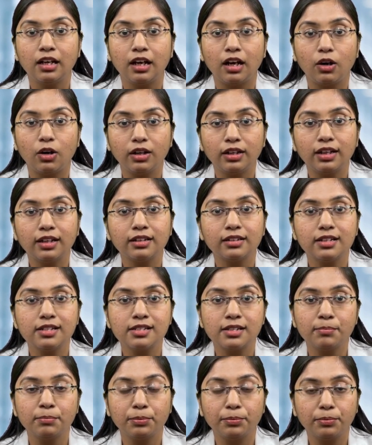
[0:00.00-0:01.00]
All are these
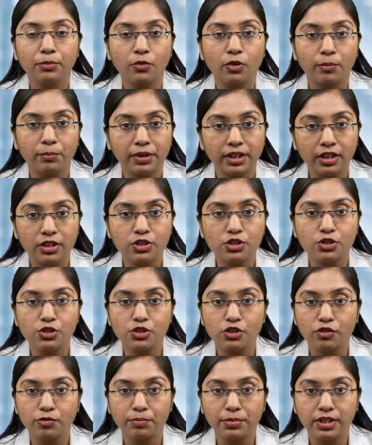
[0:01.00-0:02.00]
complications
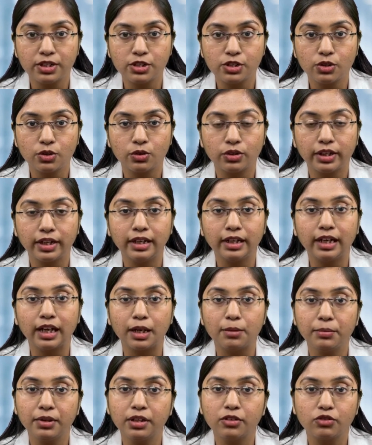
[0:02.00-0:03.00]
of PCOD
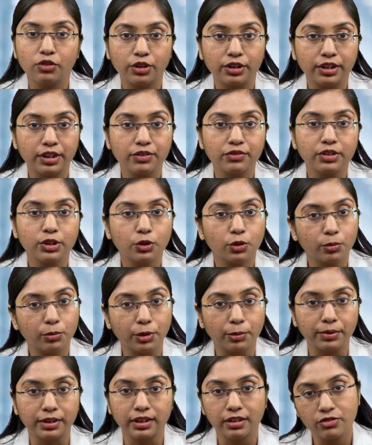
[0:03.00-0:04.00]
can be avoided with
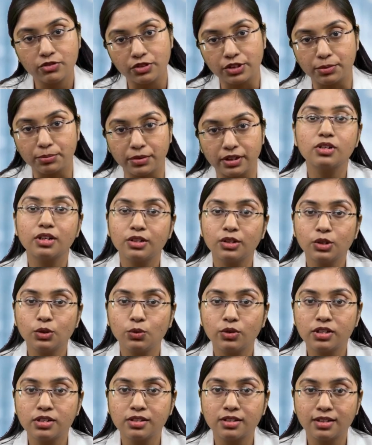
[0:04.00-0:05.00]
homeopathic treatment. General
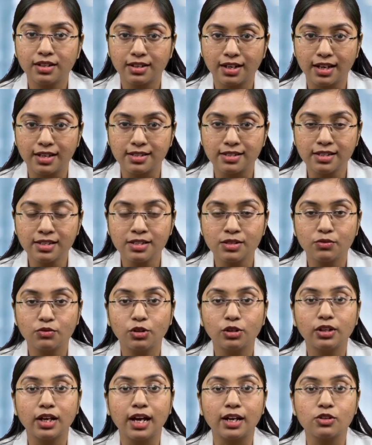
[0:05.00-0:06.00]
question arises,
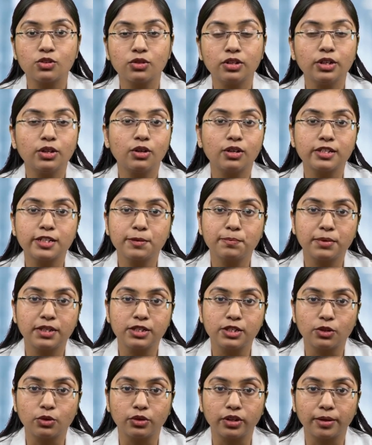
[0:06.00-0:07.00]
what actually causes
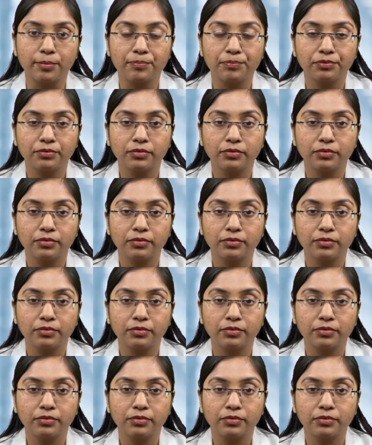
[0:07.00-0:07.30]
PCOD?